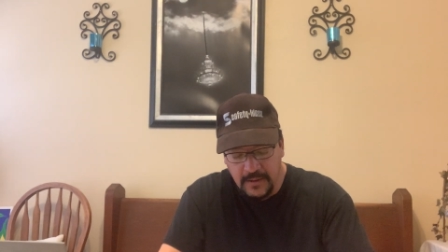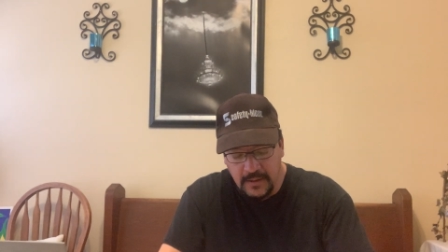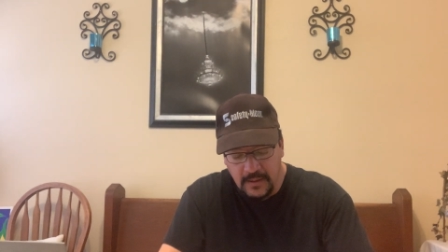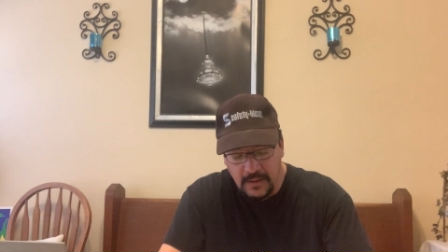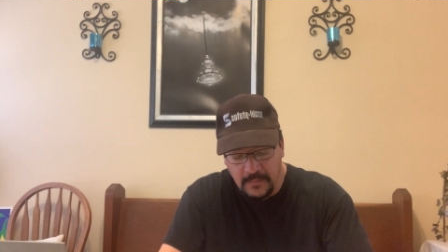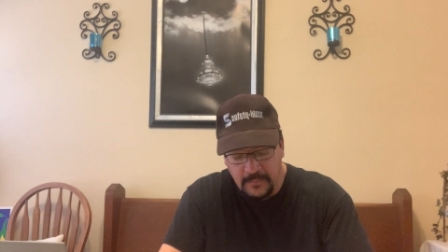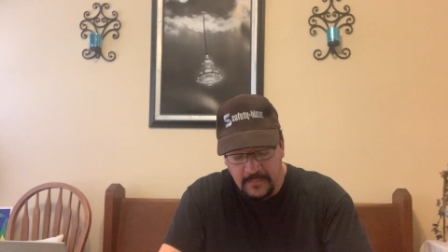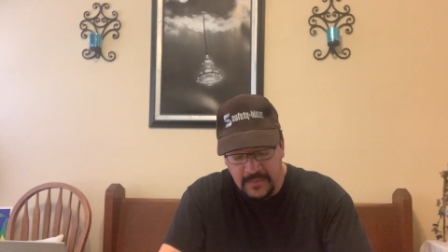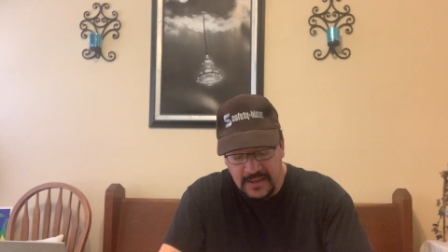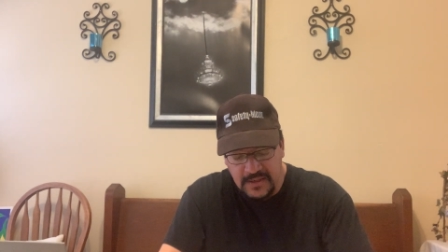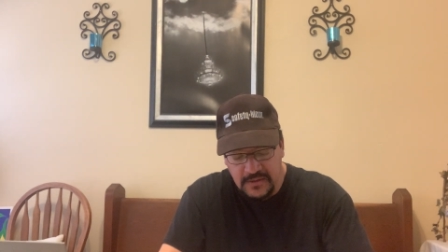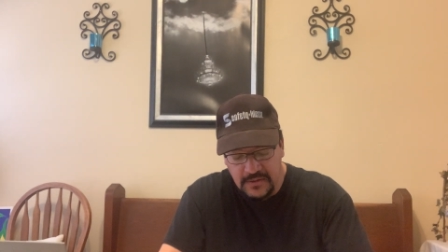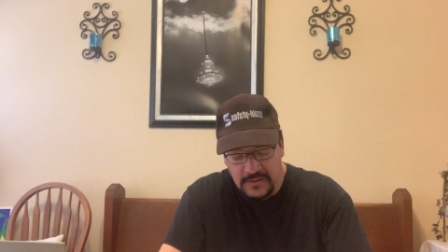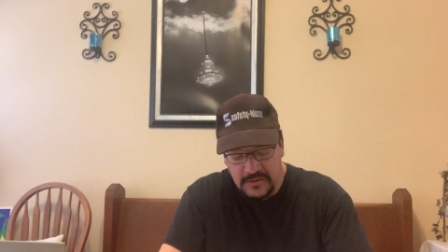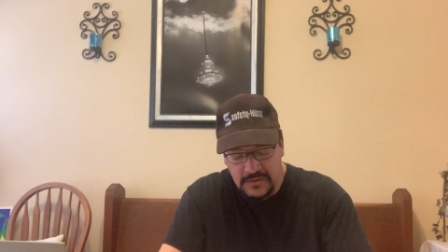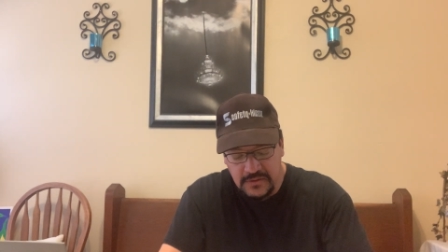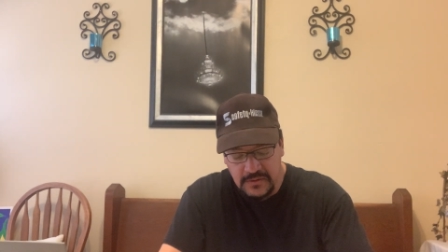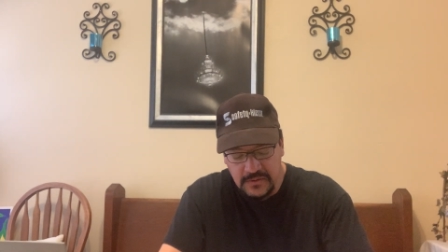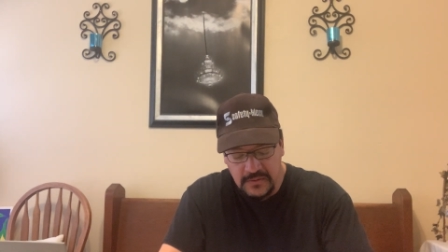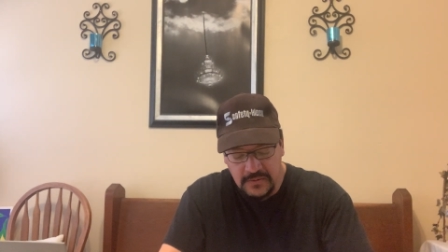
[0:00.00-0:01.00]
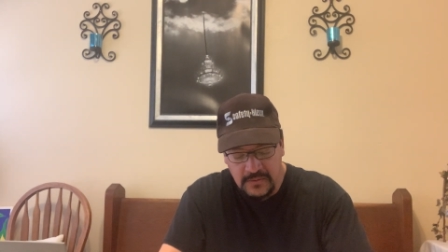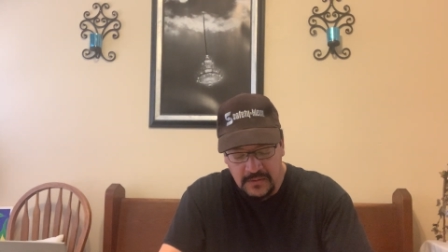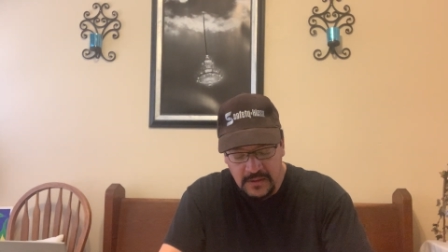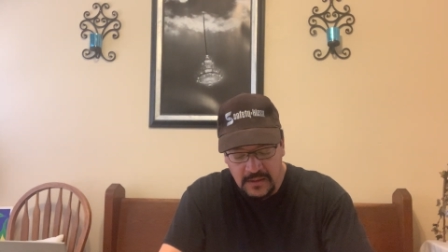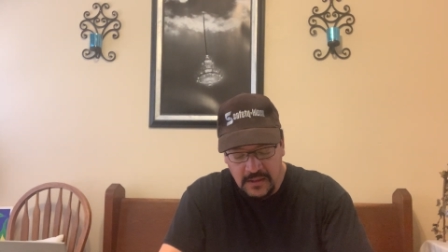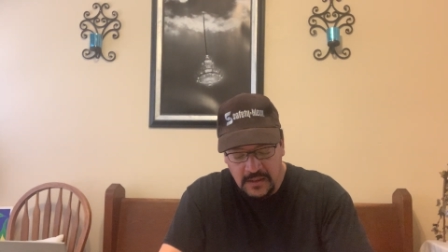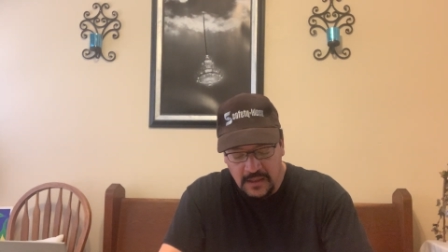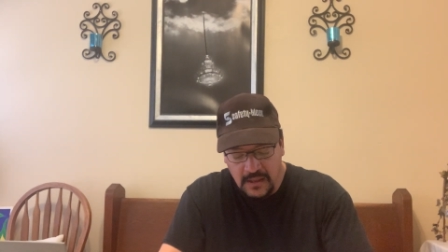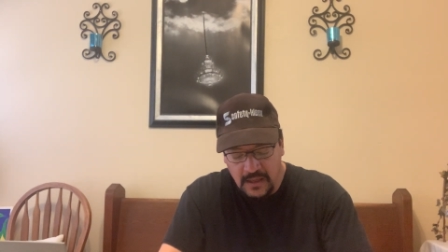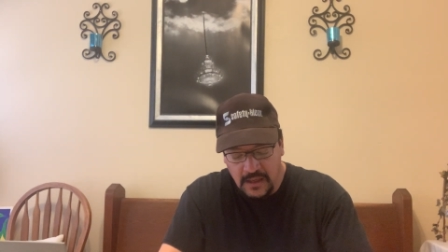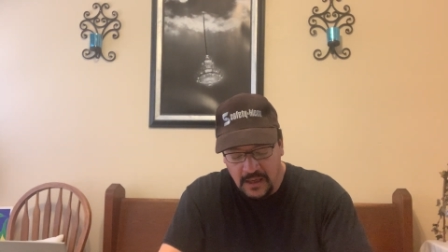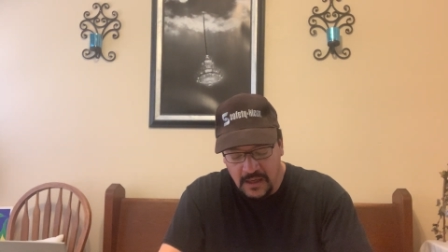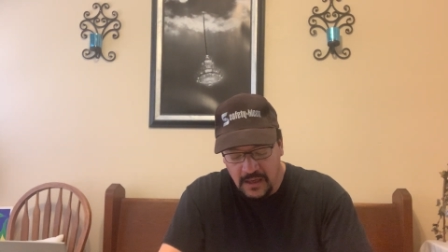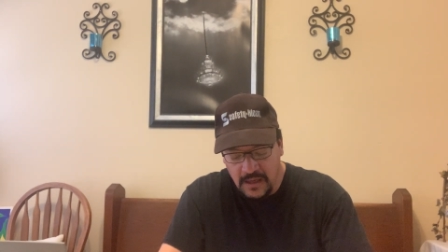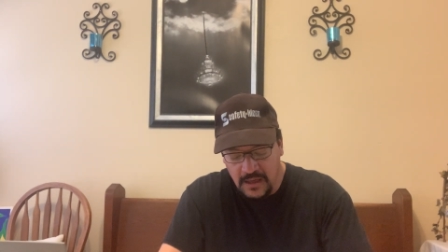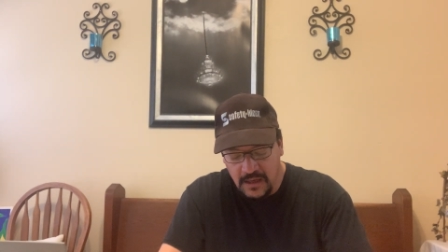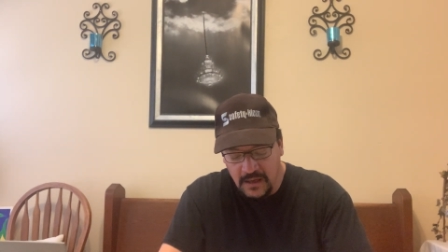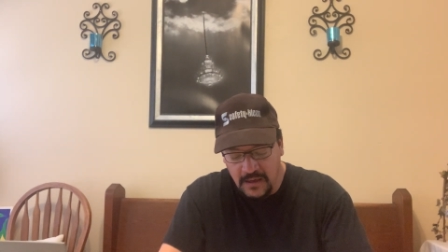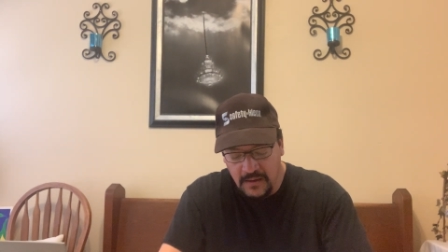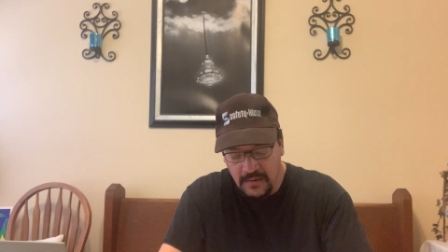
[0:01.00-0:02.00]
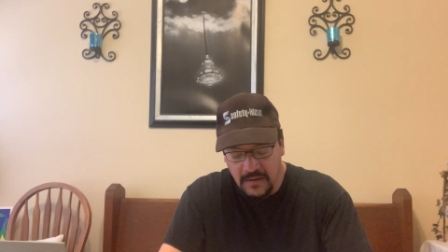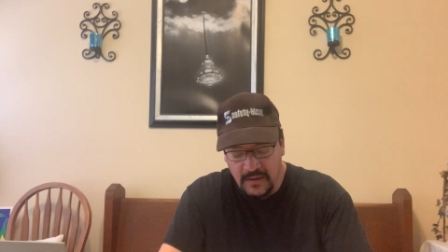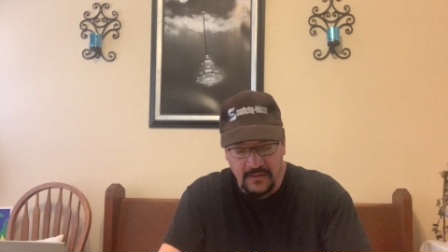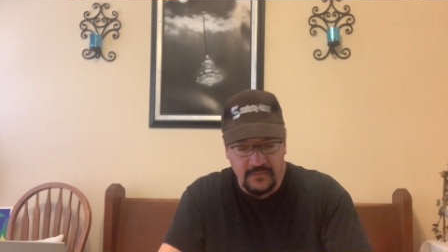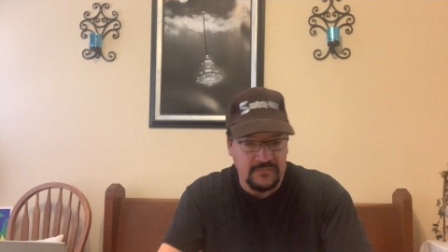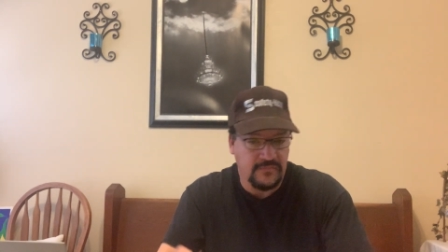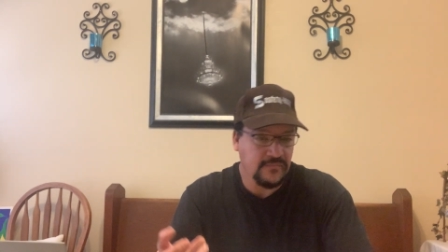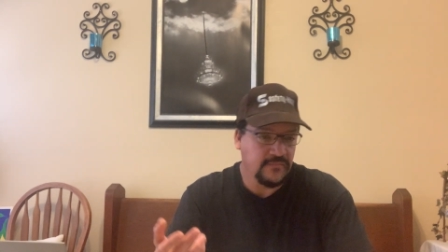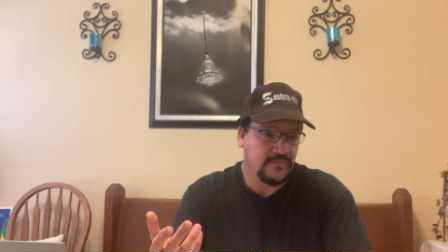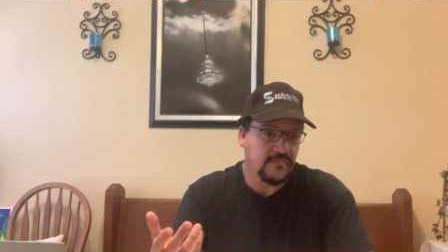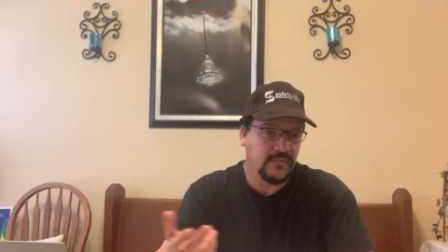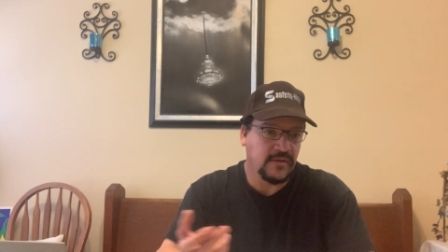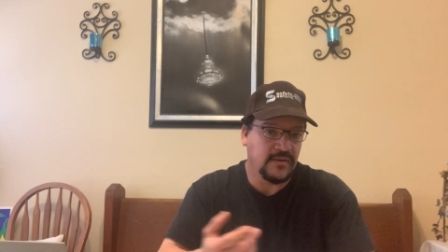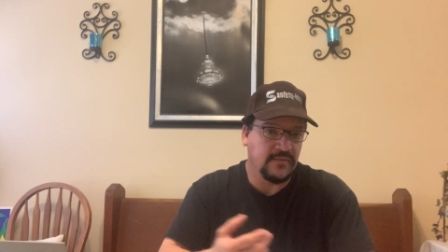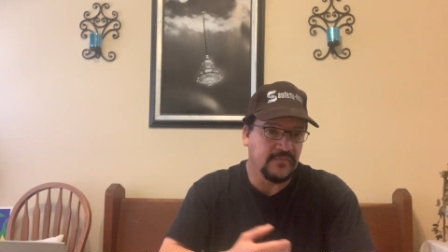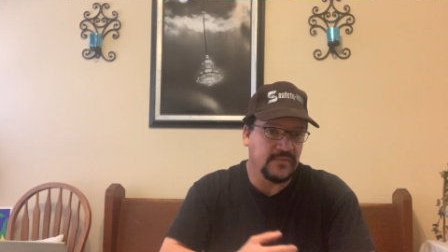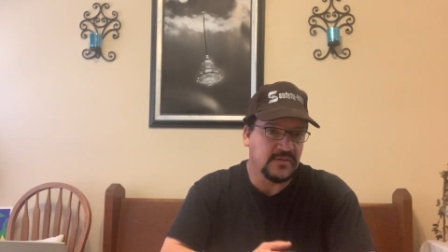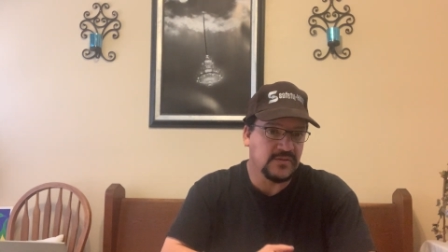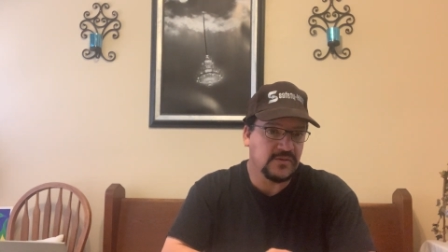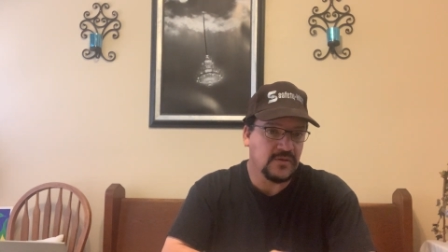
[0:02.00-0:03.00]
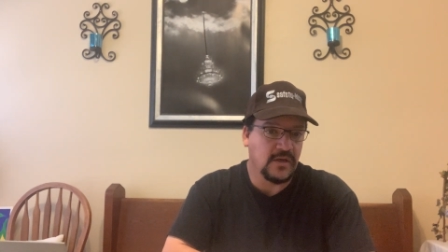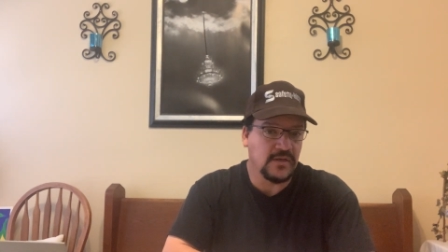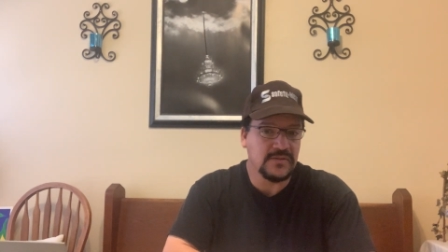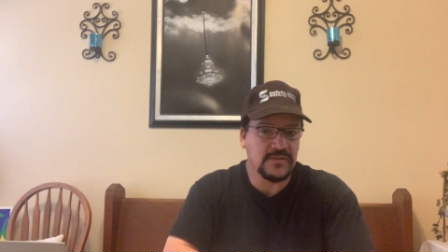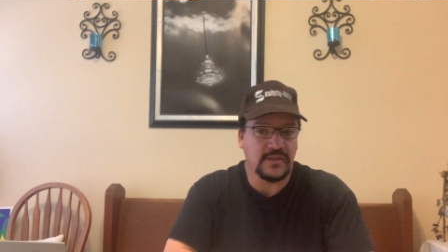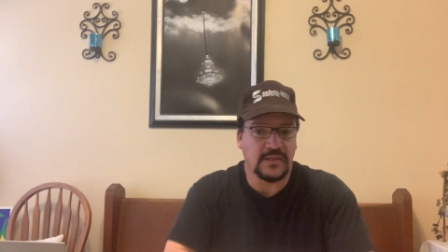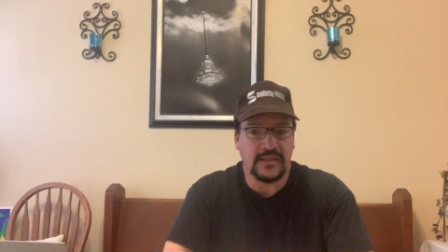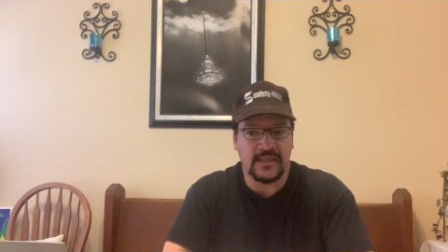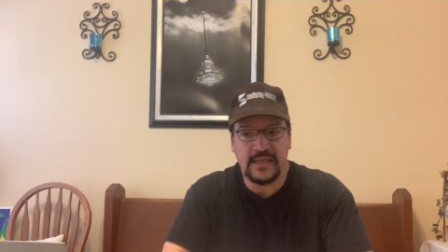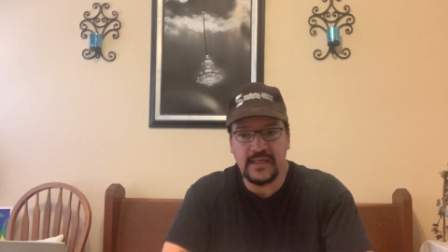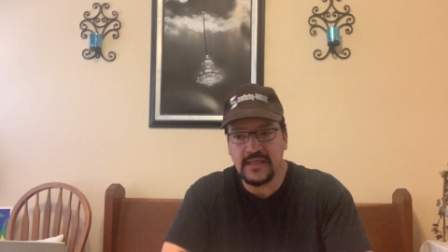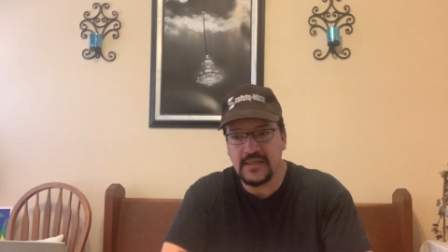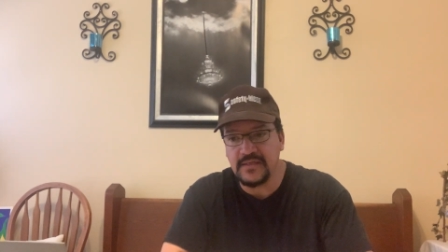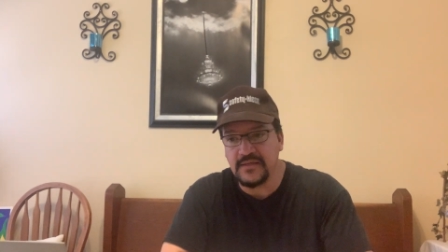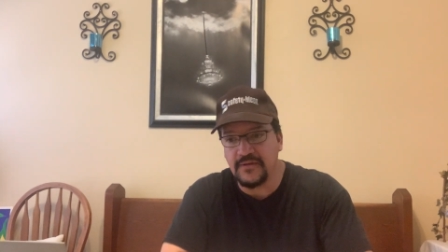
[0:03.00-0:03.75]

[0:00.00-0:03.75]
a minute or two. If it starts to leak and